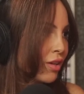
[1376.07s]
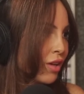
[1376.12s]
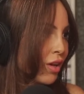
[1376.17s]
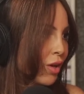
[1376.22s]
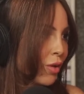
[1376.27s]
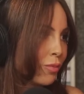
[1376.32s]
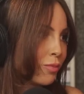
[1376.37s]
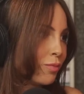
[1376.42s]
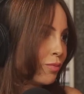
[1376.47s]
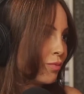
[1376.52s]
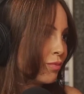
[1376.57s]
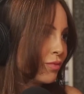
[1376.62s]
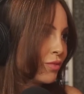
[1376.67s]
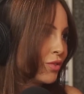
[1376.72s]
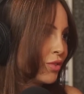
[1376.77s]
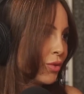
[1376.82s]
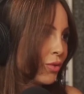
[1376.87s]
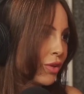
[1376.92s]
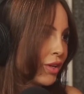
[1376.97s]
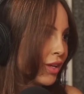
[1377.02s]
I'll
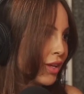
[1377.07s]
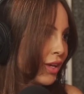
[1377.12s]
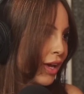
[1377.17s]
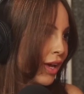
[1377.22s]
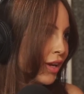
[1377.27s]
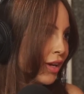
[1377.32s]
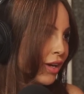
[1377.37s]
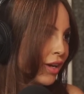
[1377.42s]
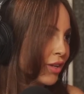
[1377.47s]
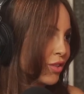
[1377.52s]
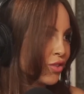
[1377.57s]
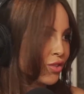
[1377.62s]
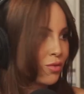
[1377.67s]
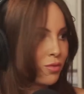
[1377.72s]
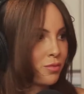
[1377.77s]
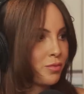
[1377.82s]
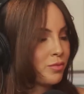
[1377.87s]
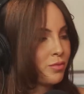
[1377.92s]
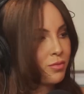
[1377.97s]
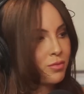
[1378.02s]
do it again. And I just
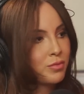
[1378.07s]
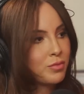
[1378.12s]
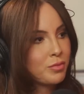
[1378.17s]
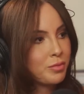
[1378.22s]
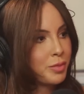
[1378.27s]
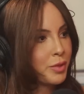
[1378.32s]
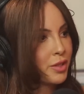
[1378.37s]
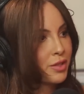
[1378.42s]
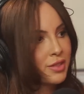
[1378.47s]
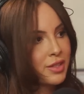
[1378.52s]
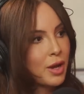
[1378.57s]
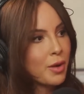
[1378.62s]
built